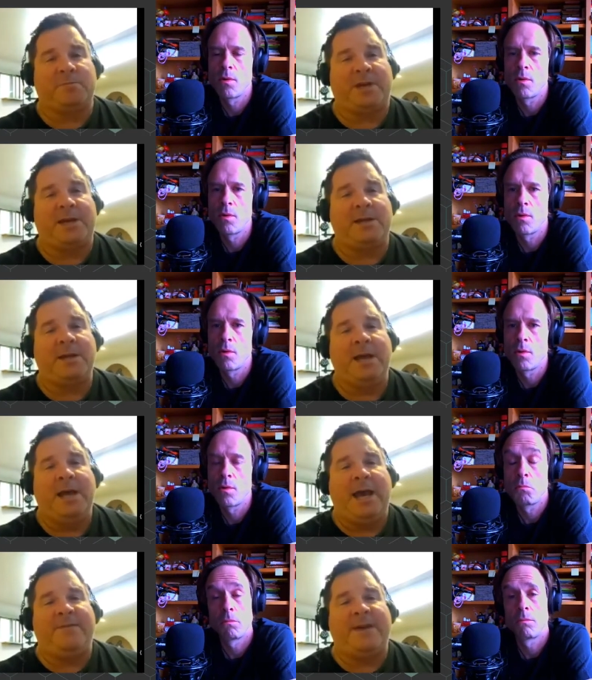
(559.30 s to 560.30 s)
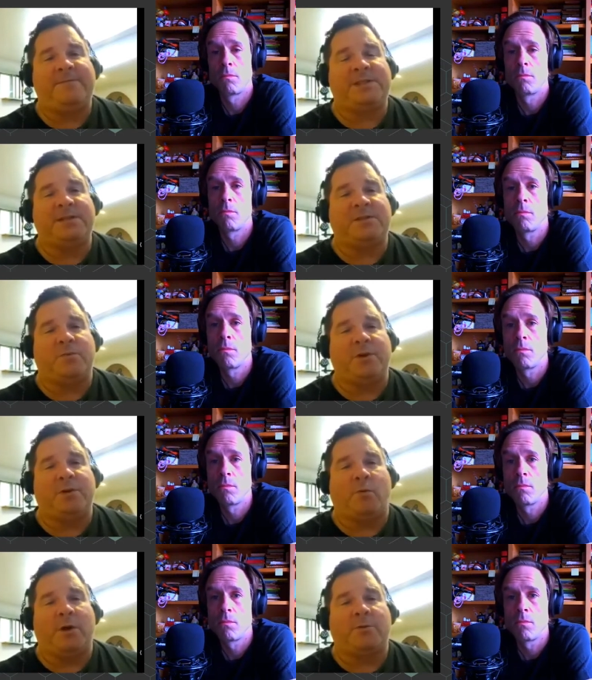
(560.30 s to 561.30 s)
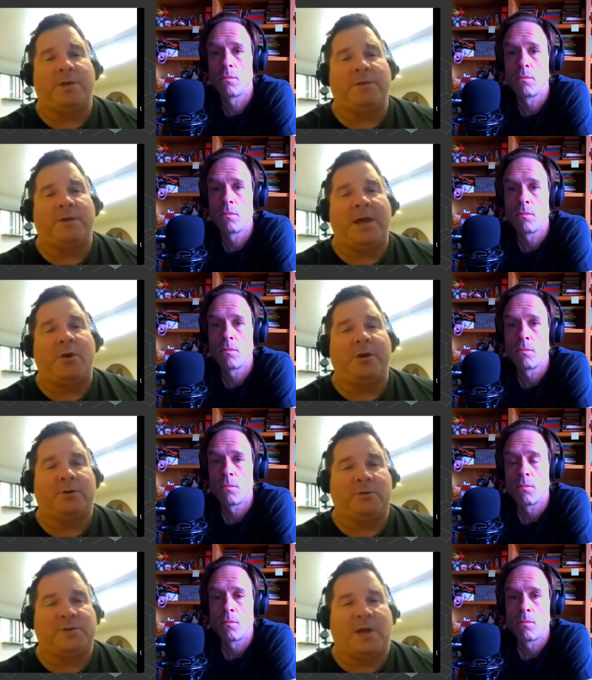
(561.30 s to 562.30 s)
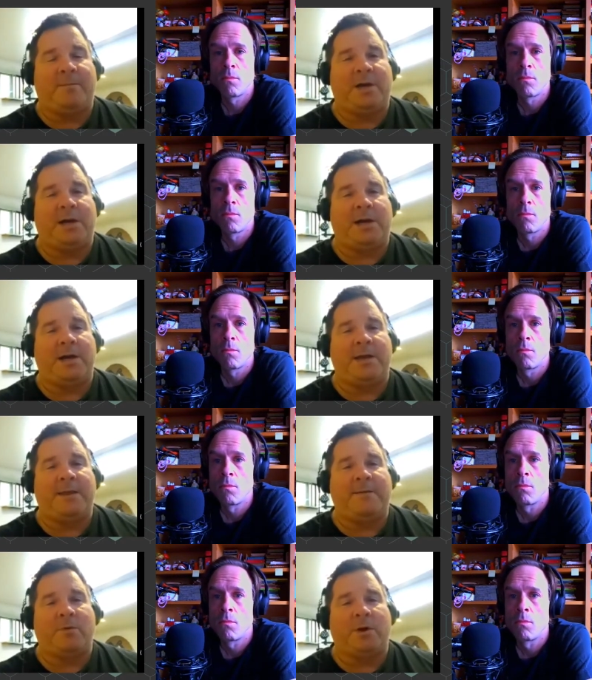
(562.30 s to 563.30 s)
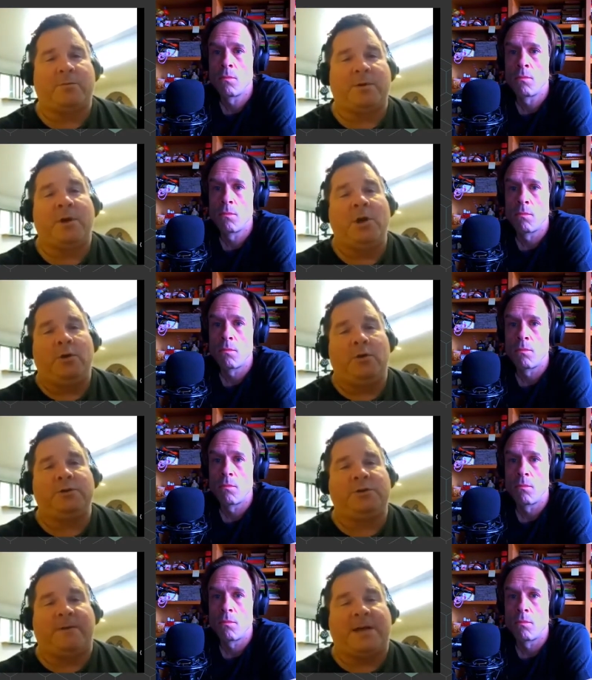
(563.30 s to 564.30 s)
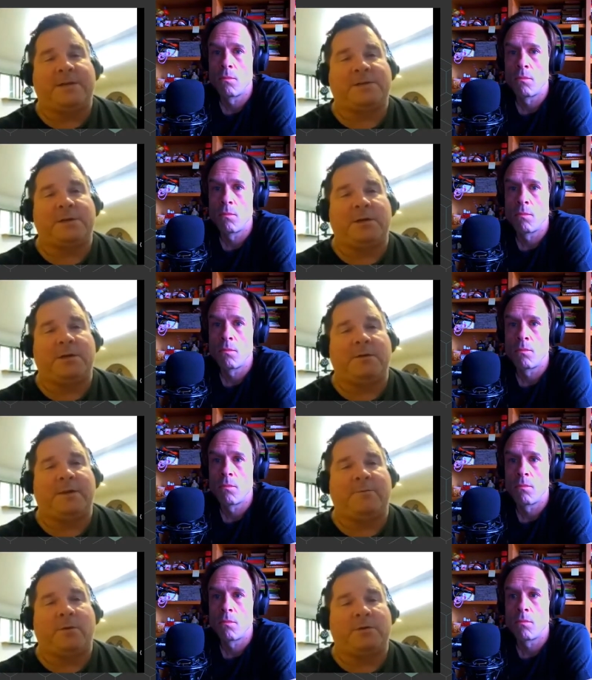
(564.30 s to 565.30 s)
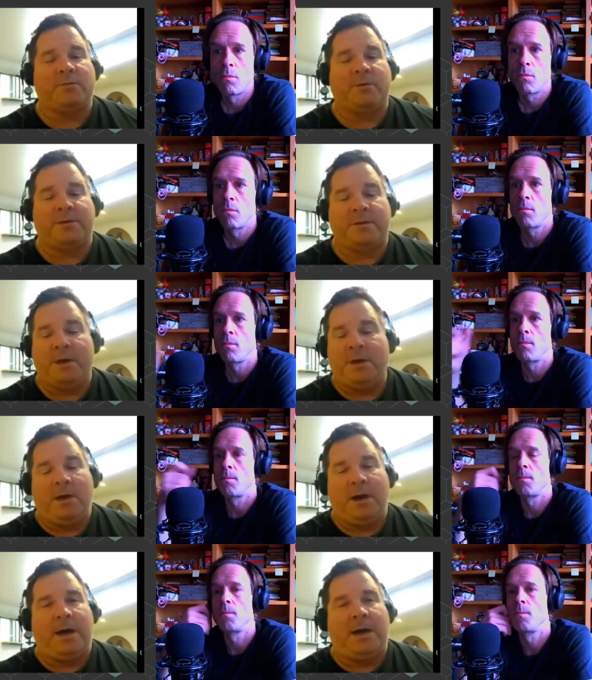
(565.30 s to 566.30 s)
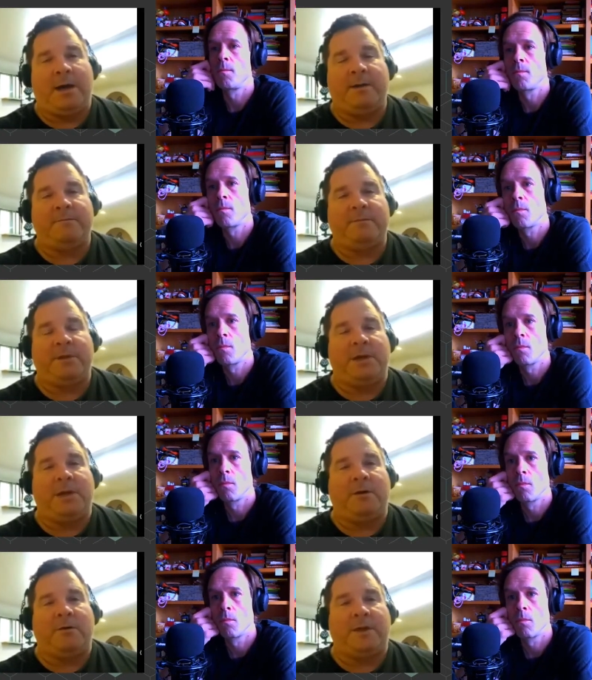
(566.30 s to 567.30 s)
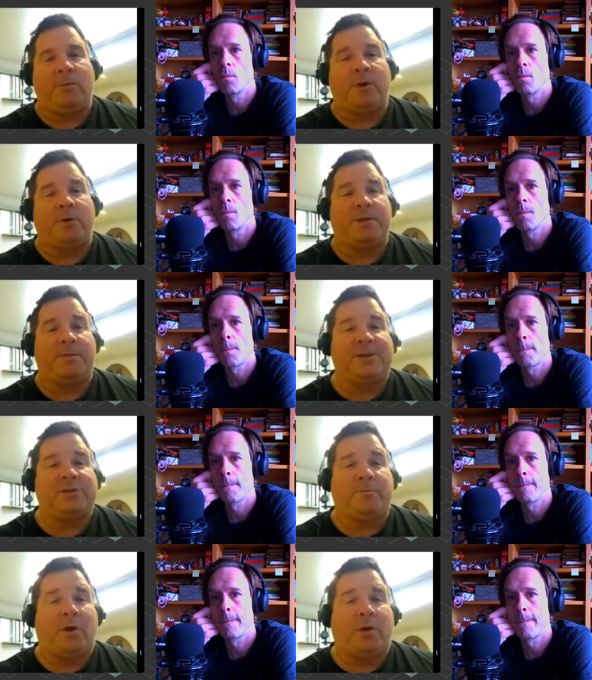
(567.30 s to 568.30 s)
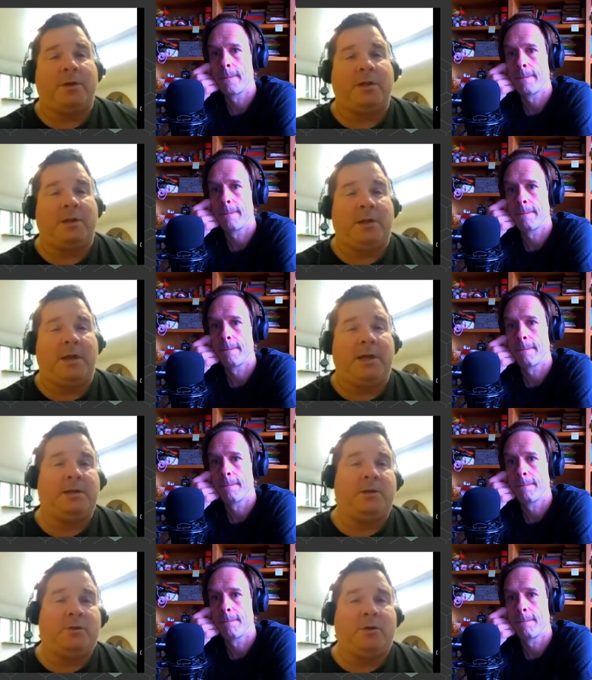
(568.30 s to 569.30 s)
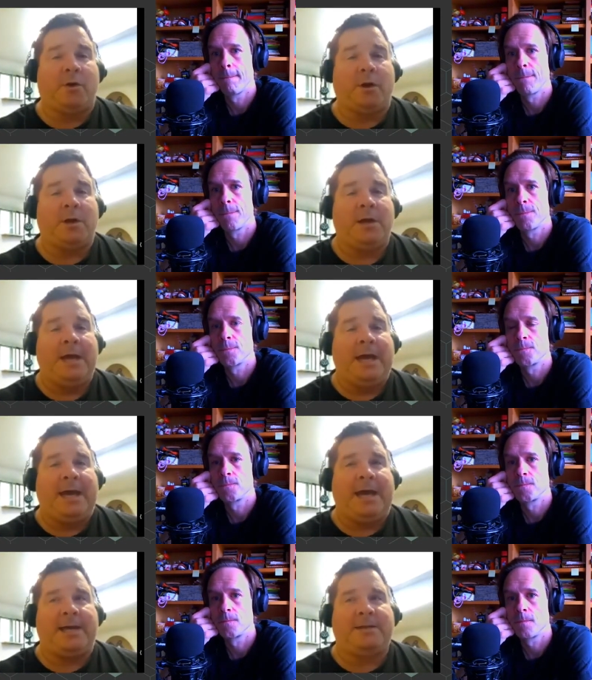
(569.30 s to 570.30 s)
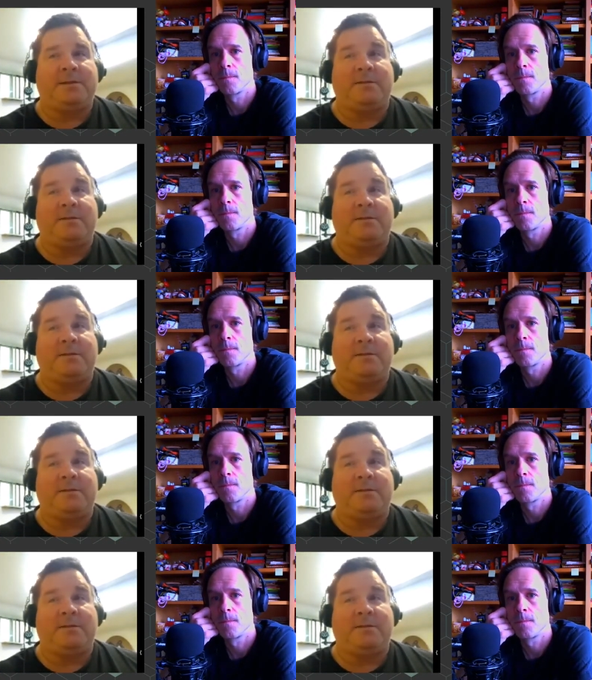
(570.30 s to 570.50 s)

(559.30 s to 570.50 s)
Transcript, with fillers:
Speaker 1: in Japan. And they've since worked with Yayoi Kusama, and they've worked with Hundertwasser. They've worked with, they worked with the Metropolitan in New York. And